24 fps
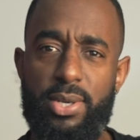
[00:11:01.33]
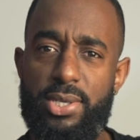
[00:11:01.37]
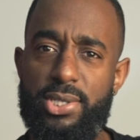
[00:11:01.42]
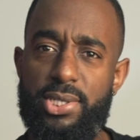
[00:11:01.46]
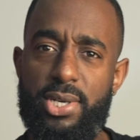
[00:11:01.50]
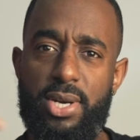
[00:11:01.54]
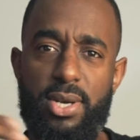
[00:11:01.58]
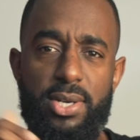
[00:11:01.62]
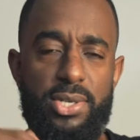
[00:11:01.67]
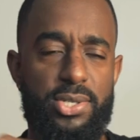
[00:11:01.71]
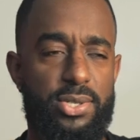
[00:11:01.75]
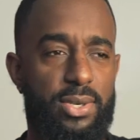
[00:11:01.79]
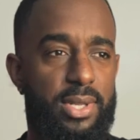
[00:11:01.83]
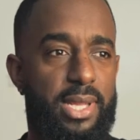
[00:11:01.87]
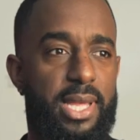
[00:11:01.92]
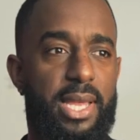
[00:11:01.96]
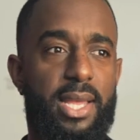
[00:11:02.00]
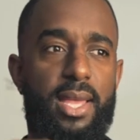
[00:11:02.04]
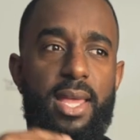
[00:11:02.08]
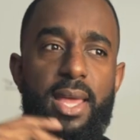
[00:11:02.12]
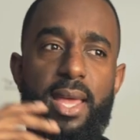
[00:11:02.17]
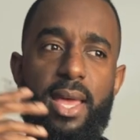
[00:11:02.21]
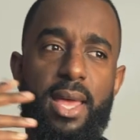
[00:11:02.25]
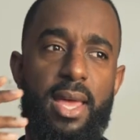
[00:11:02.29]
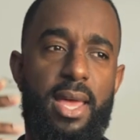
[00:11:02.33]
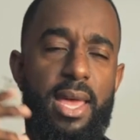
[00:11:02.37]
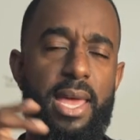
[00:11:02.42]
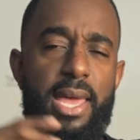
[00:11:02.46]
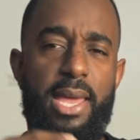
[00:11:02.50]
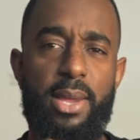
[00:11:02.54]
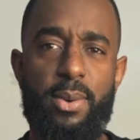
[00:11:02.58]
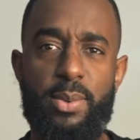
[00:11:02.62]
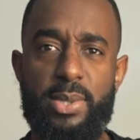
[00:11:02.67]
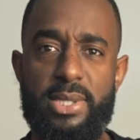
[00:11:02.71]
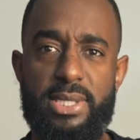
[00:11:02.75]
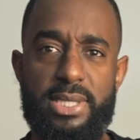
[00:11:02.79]
to church? Or like,
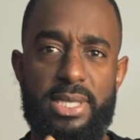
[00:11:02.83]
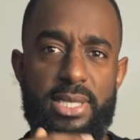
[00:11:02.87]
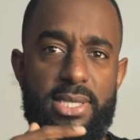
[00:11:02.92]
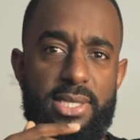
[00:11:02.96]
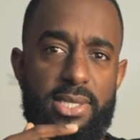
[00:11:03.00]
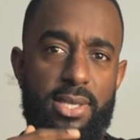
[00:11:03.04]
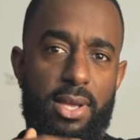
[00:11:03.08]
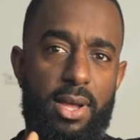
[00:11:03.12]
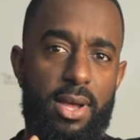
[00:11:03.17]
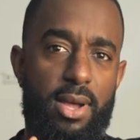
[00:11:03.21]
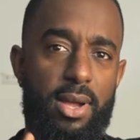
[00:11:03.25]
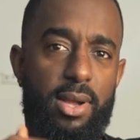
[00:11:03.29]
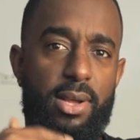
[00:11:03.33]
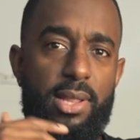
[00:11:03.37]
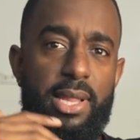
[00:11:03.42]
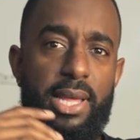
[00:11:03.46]
hey, what's this song?